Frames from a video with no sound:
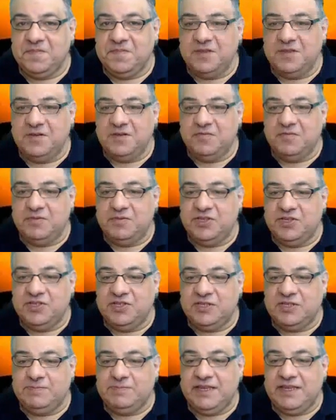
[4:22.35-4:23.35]
which has
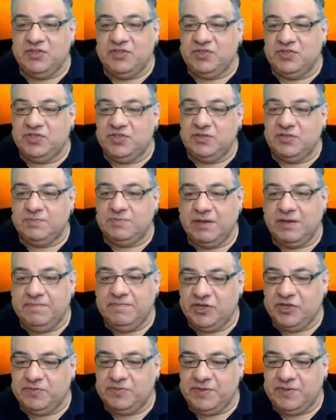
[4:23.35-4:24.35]
just been introduced by
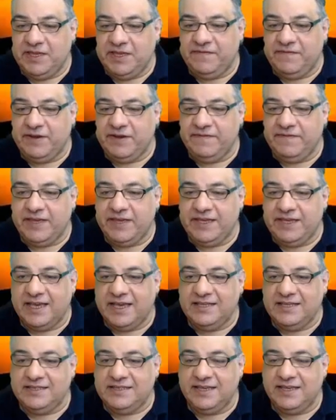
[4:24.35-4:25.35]
bishop e three
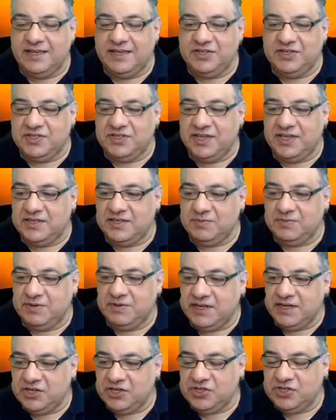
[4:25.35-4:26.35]
vacating h six. We can
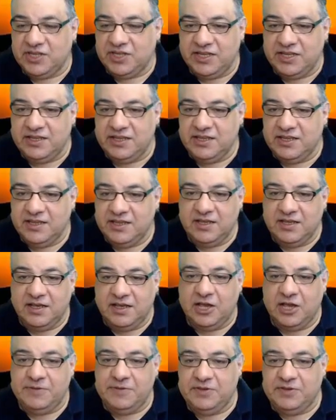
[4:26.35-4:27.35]
actually, I
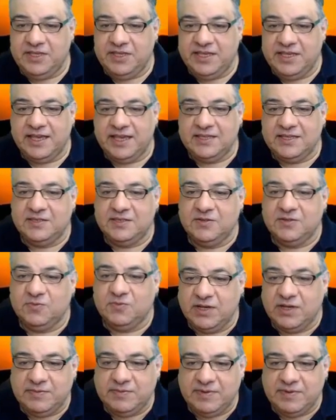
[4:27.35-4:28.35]
hope you can guess
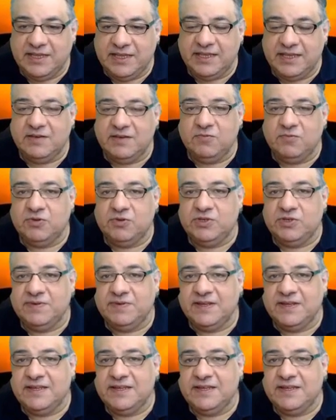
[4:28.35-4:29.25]
white to play here. What would you play?